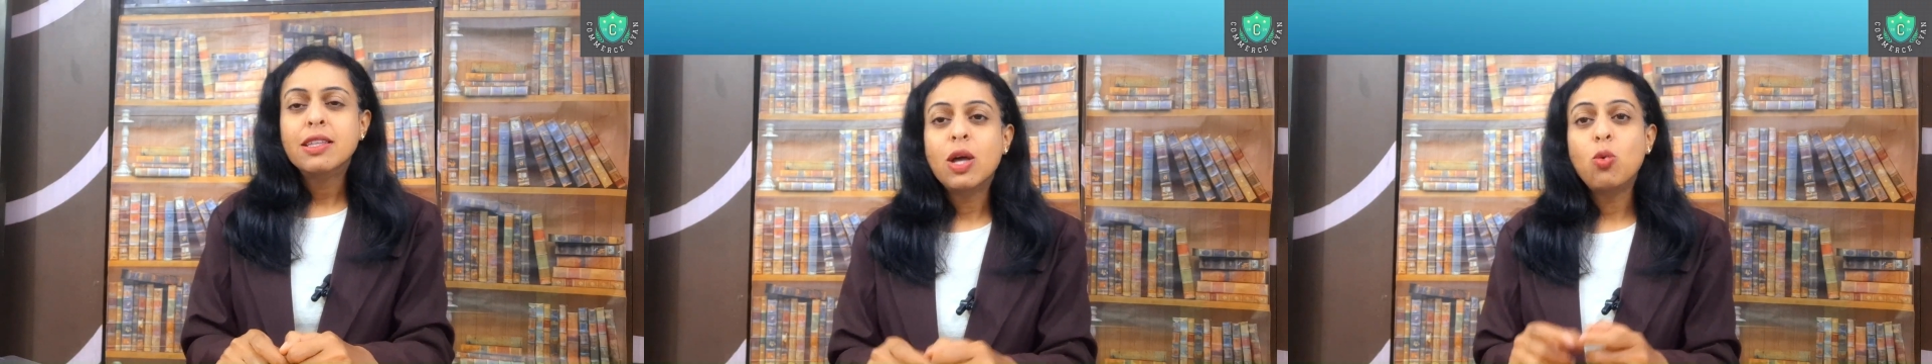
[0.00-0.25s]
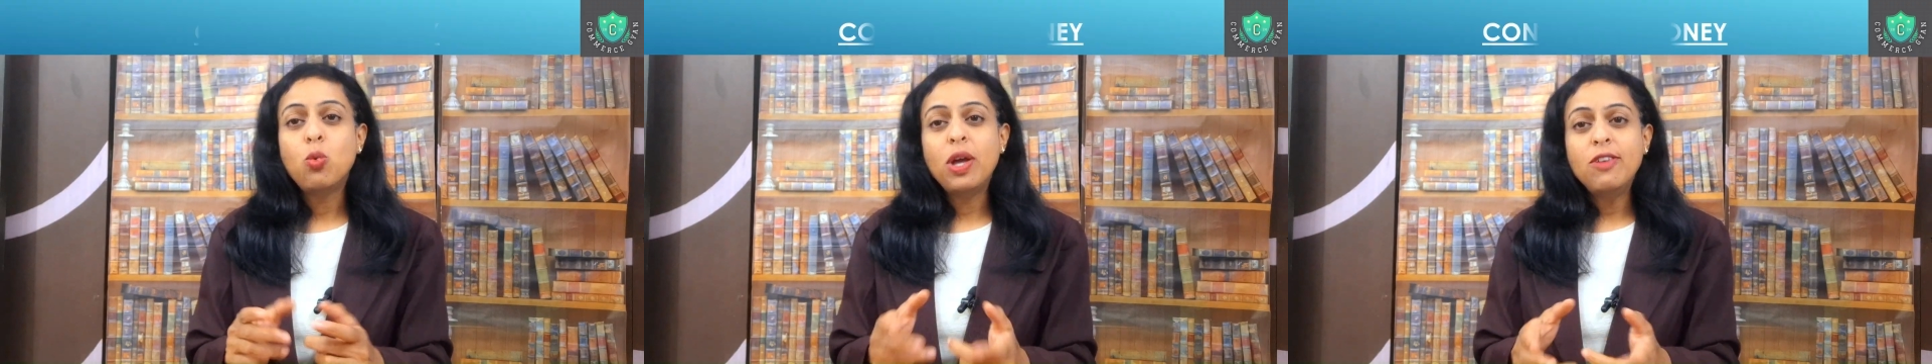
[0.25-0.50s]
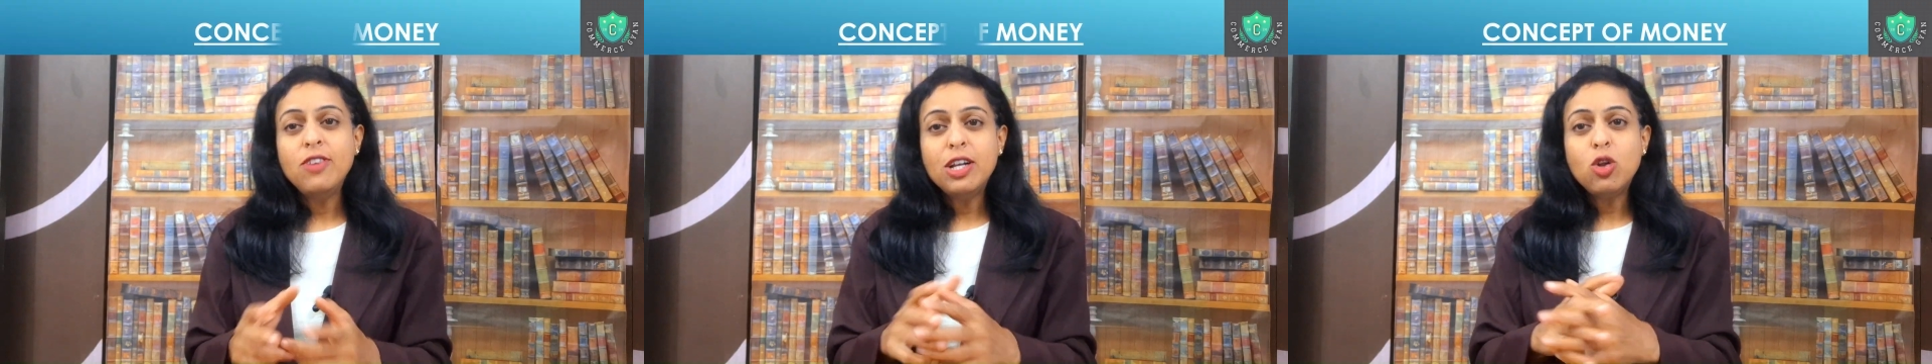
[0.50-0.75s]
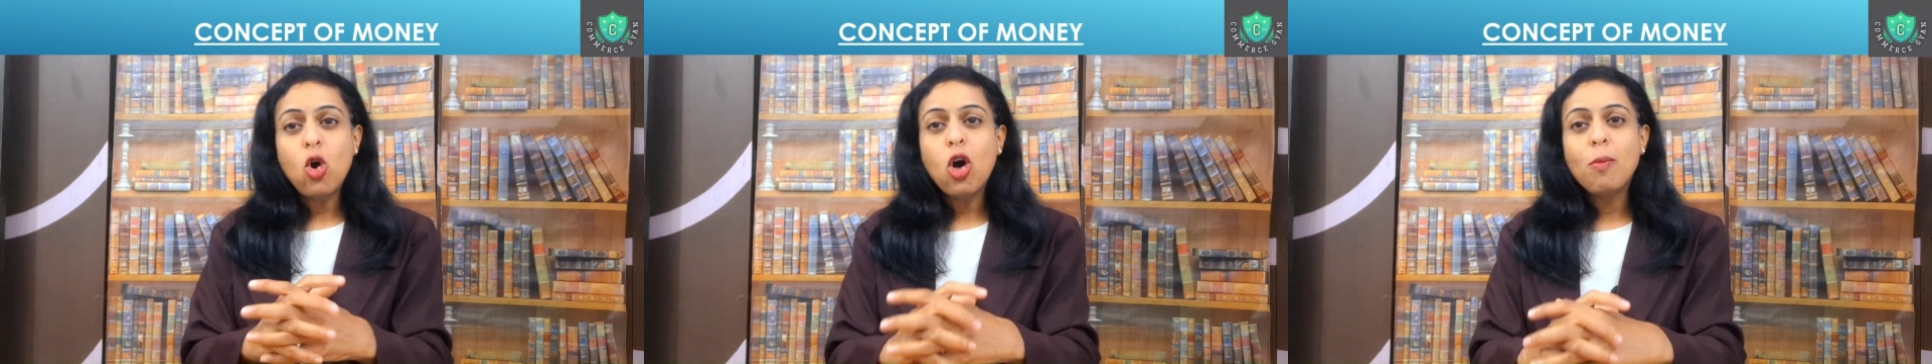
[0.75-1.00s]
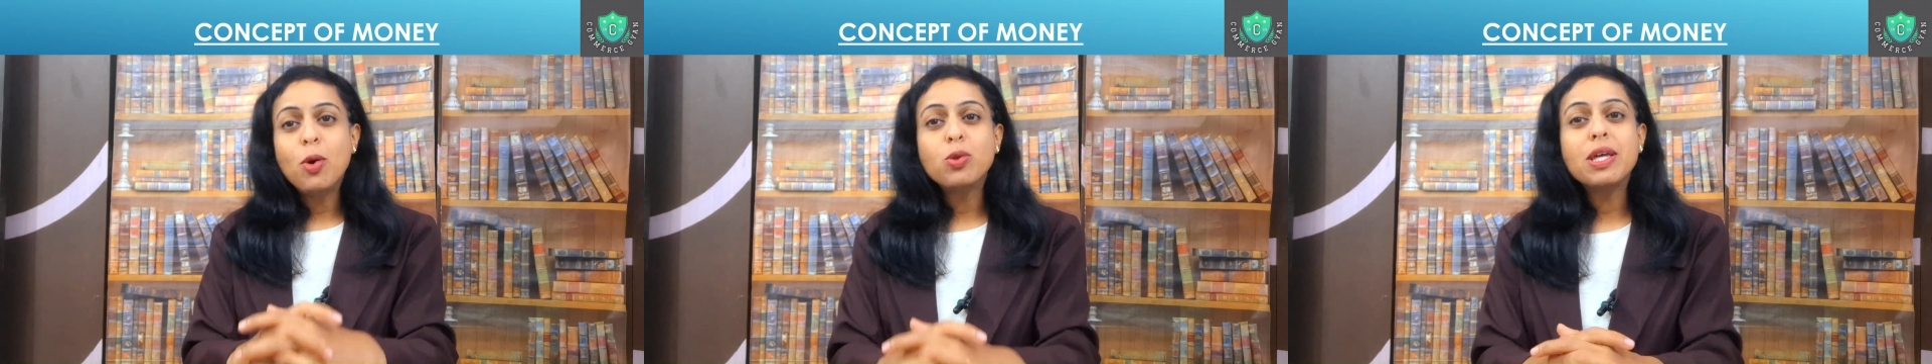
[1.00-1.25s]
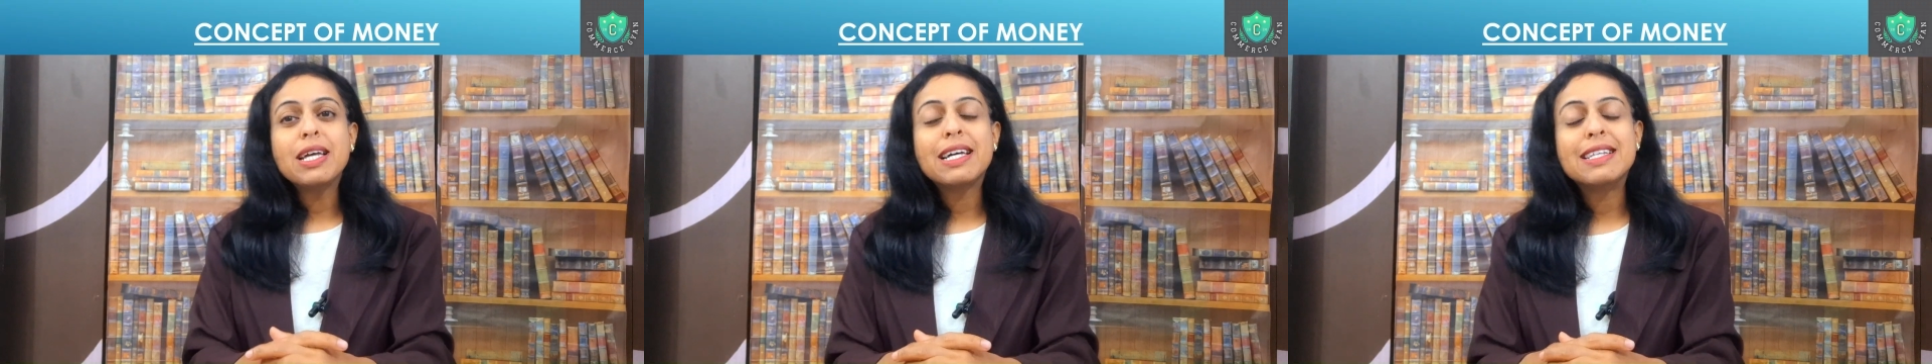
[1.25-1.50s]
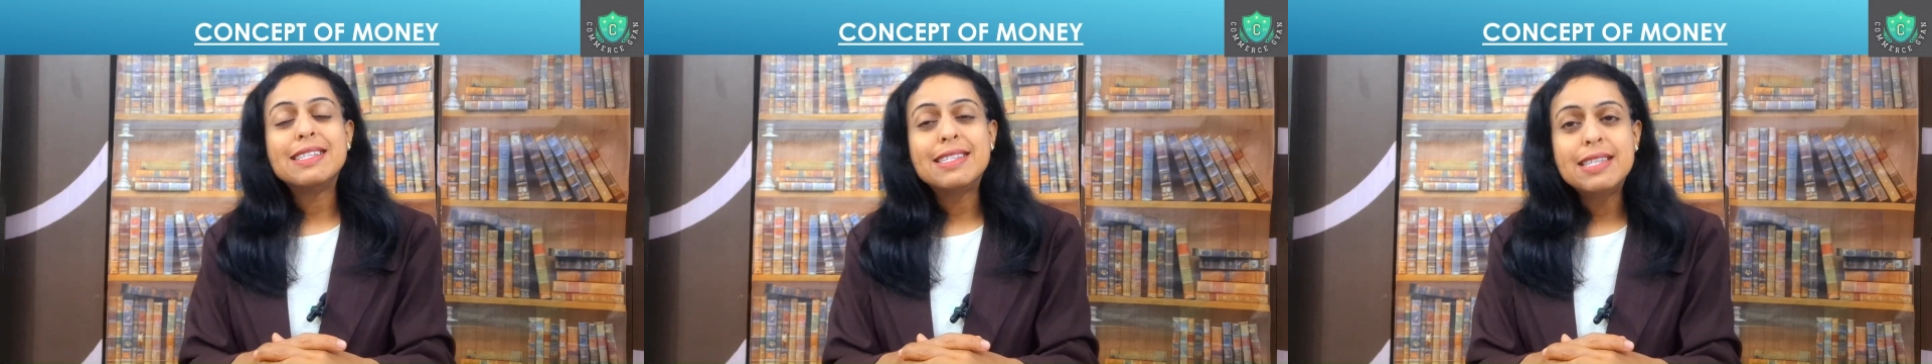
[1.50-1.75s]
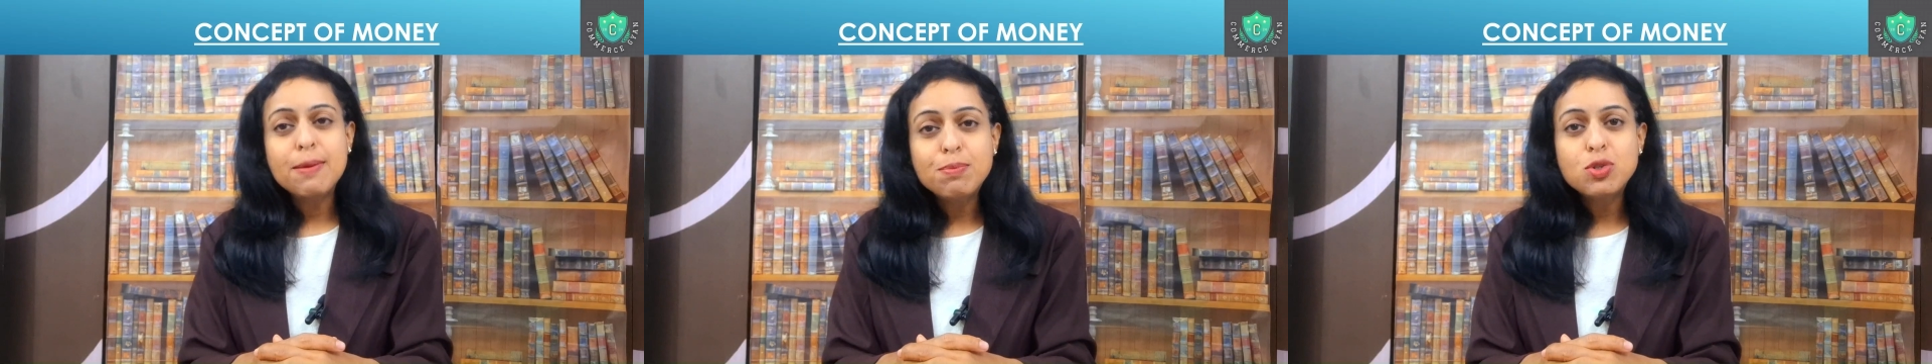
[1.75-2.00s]
Now, when we talk about the
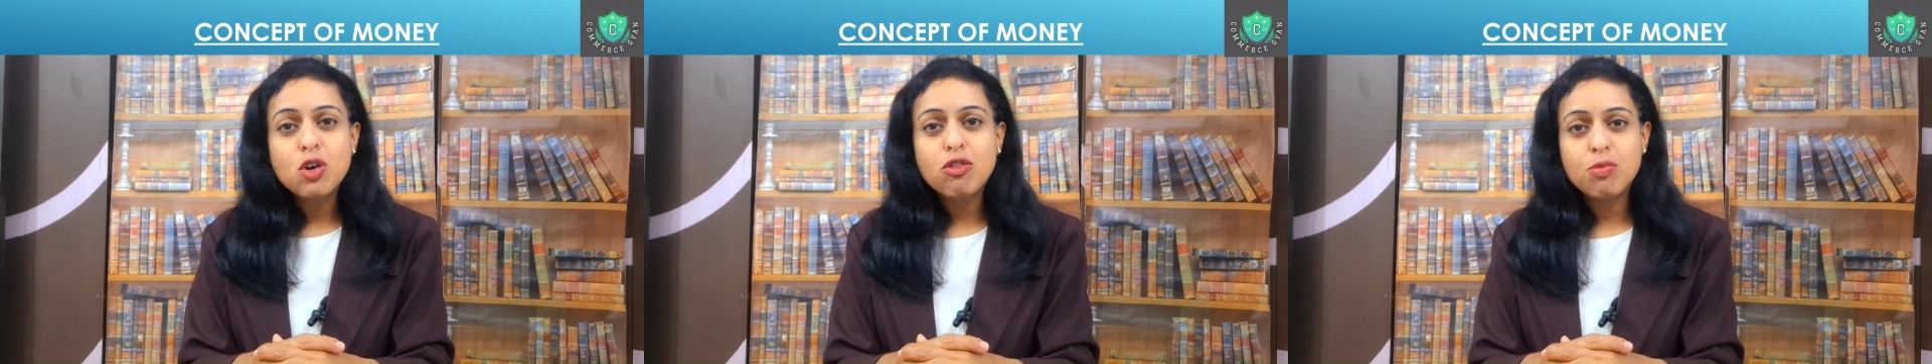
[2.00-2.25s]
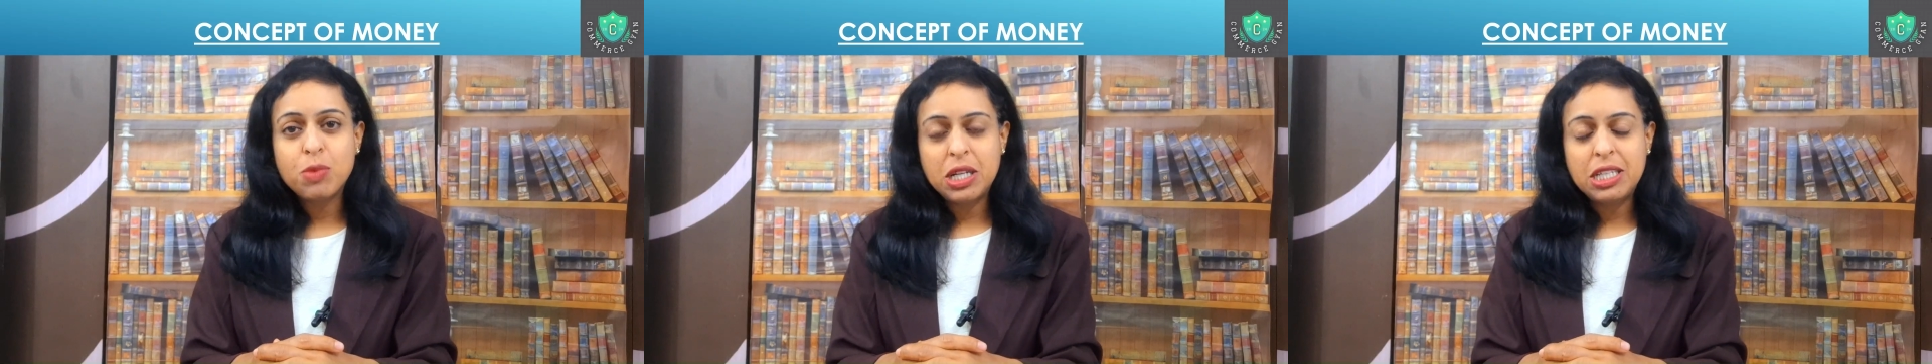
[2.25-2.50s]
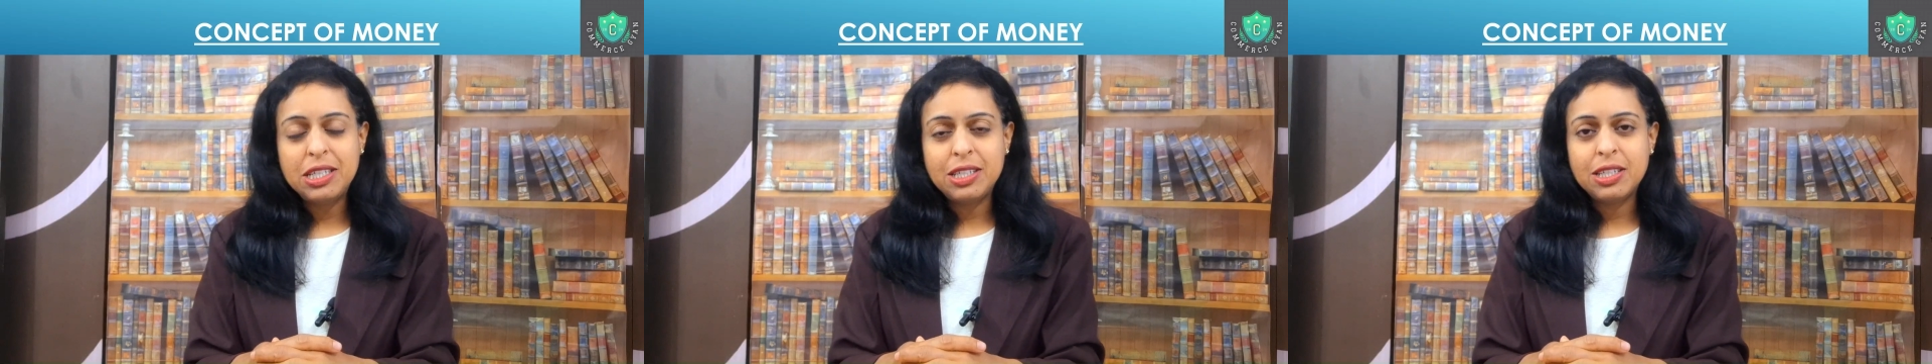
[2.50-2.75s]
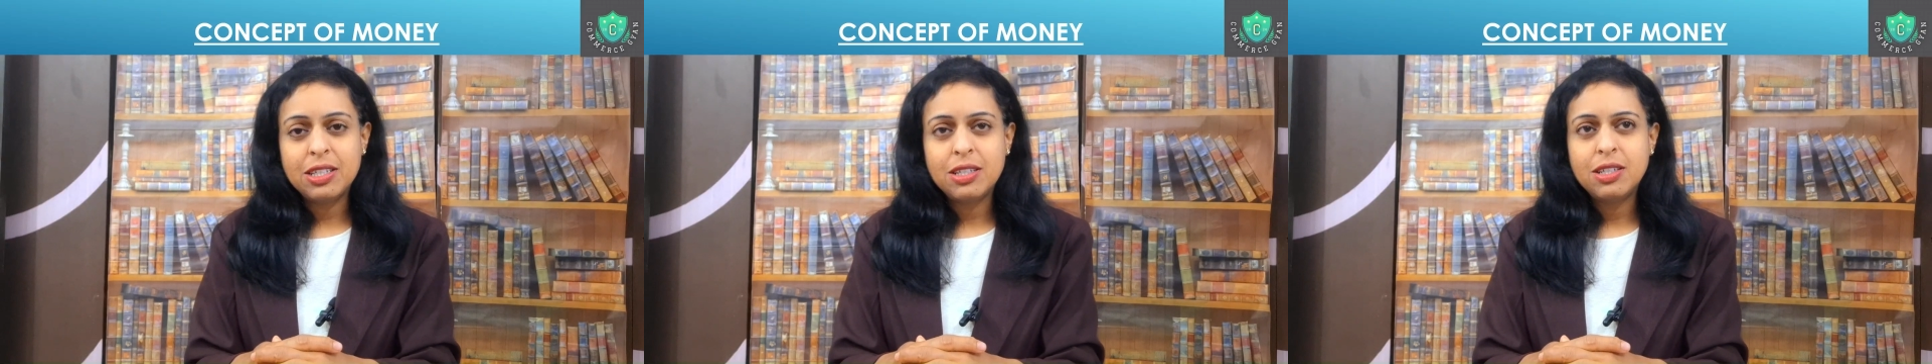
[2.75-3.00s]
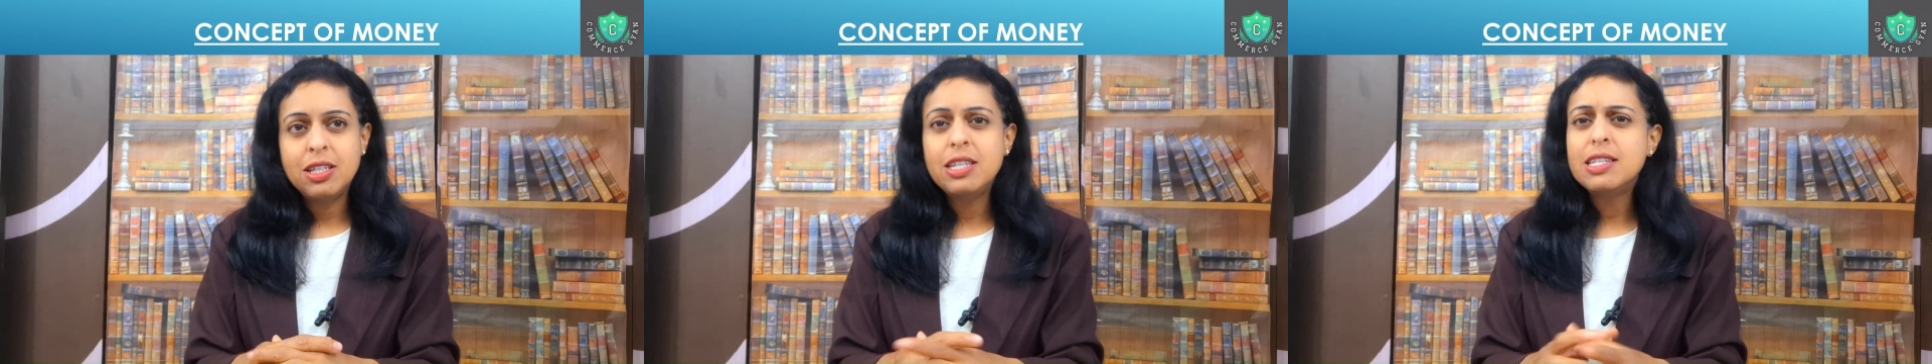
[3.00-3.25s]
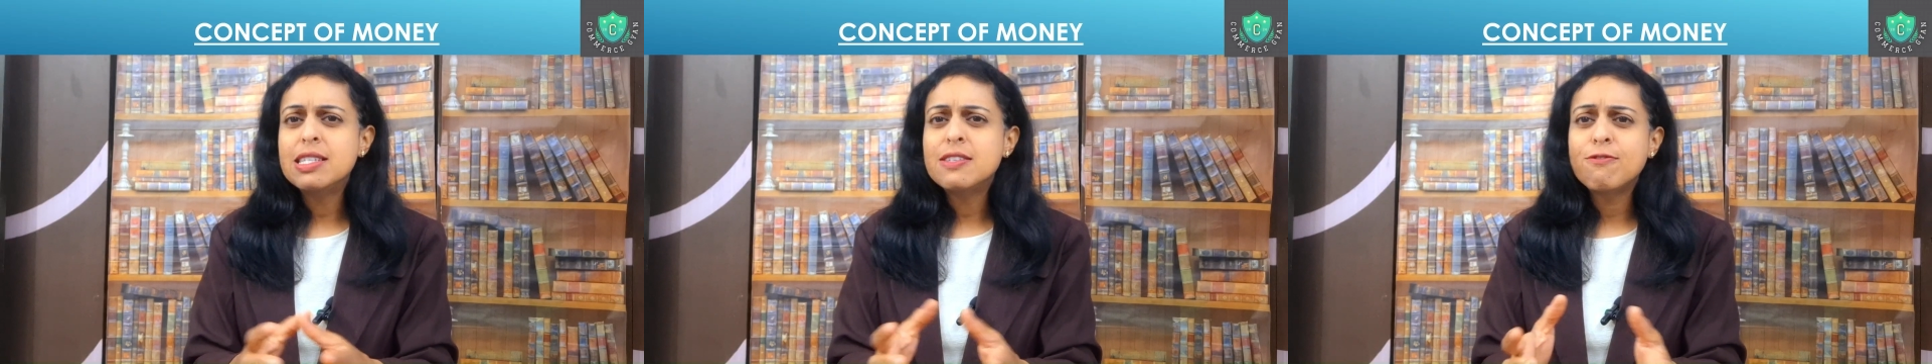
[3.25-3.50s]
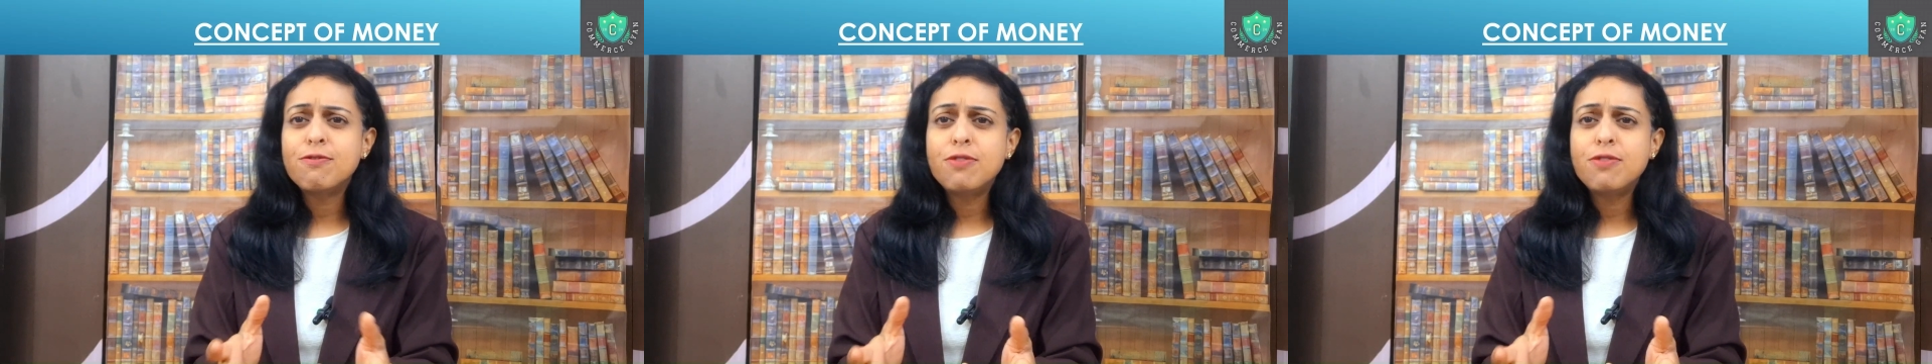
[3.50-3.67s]
concept of money, it's